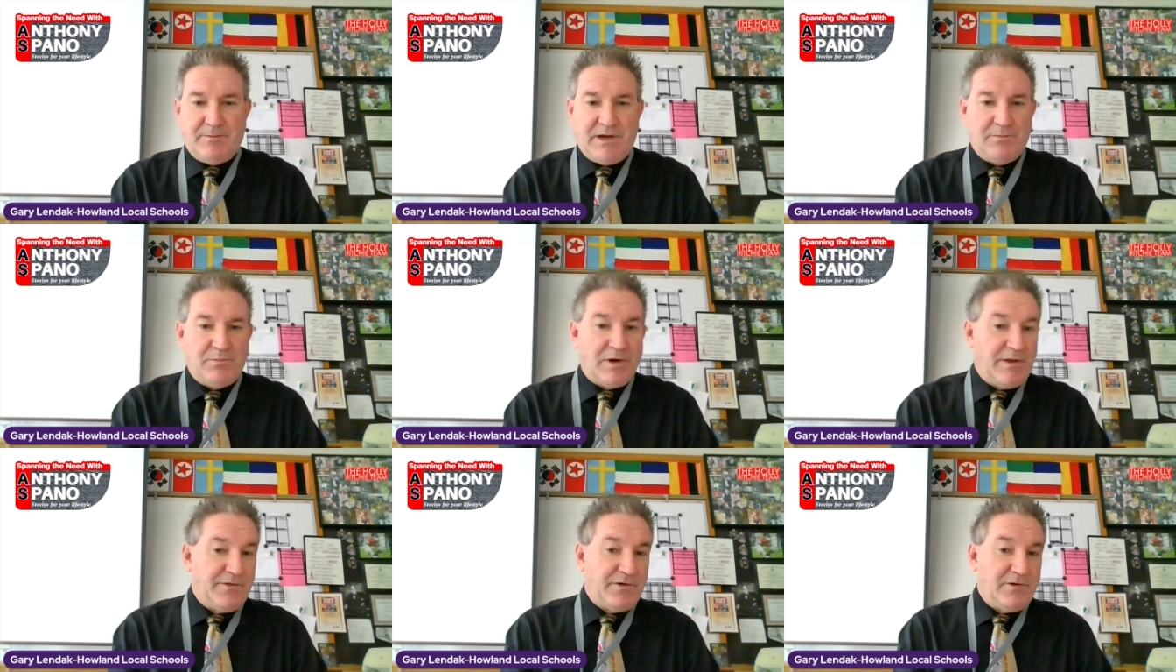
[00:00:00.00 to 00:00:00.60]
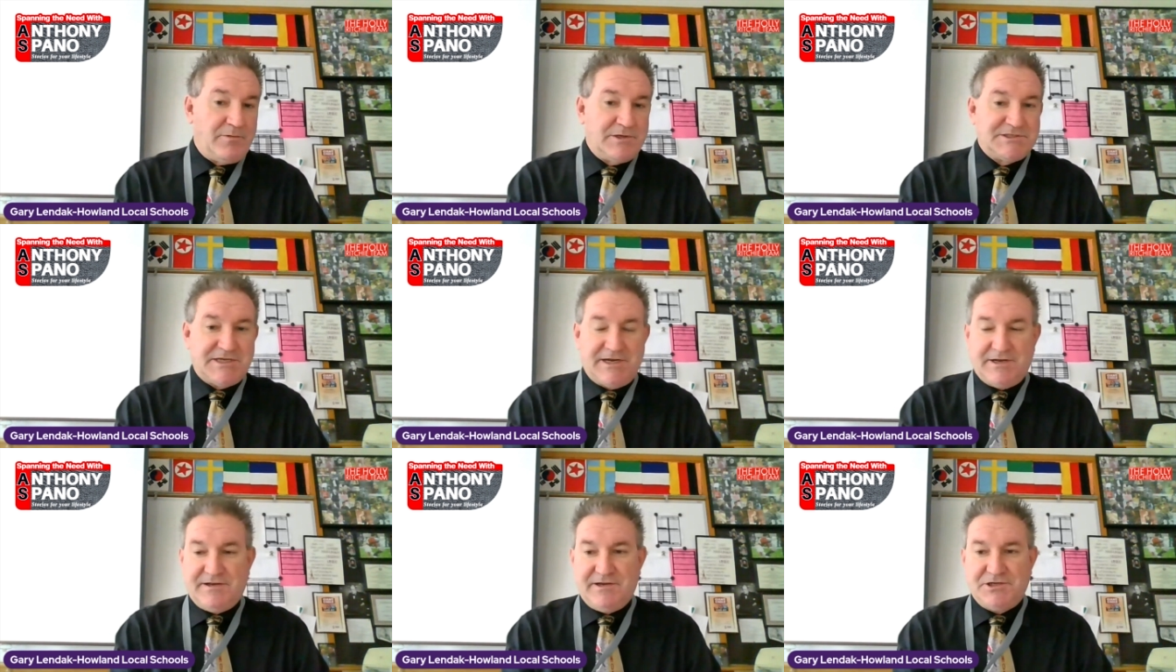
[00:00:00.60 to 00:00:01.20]
My brother was
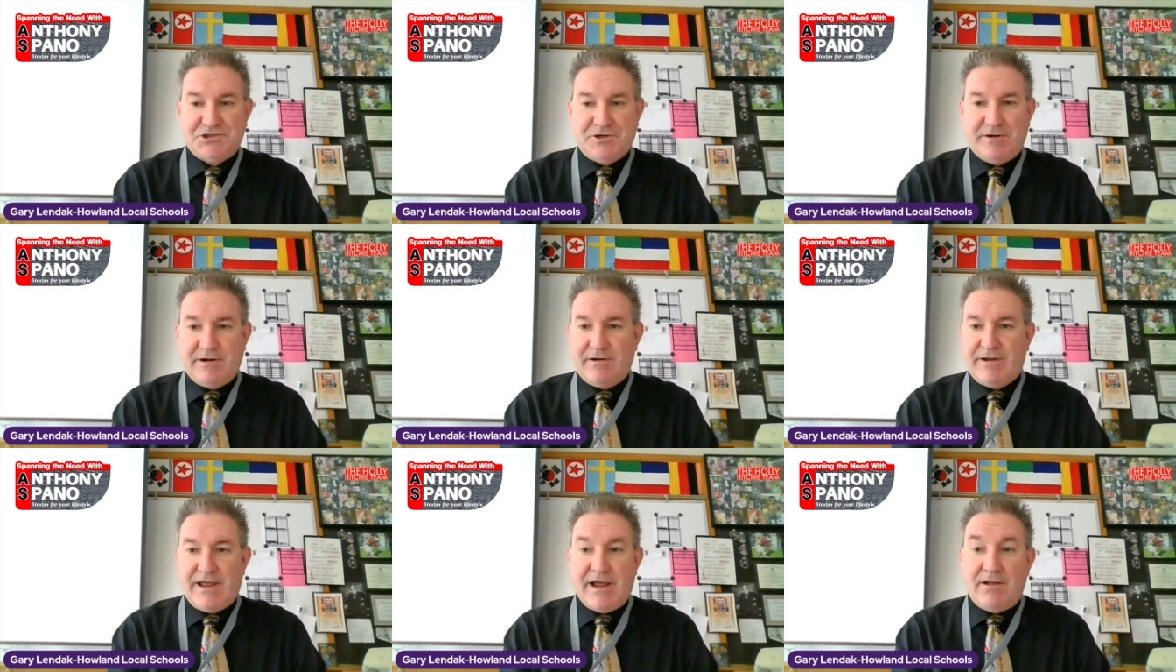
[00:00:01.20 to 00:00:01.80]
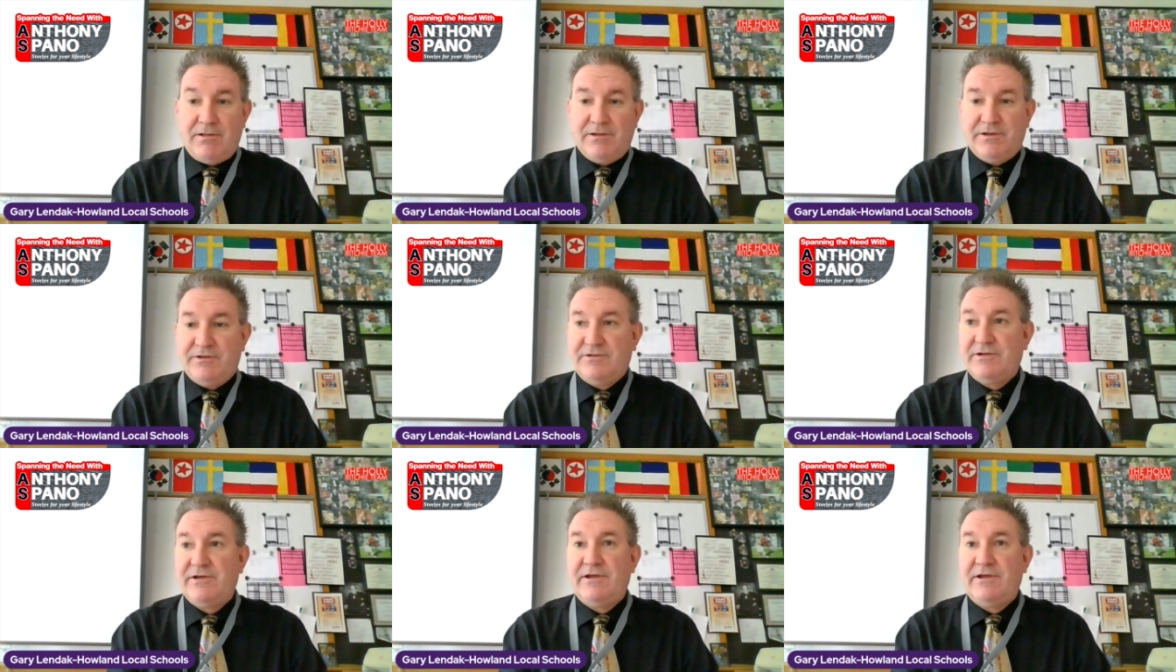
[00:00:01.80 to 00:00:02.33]
a teacher here at Howland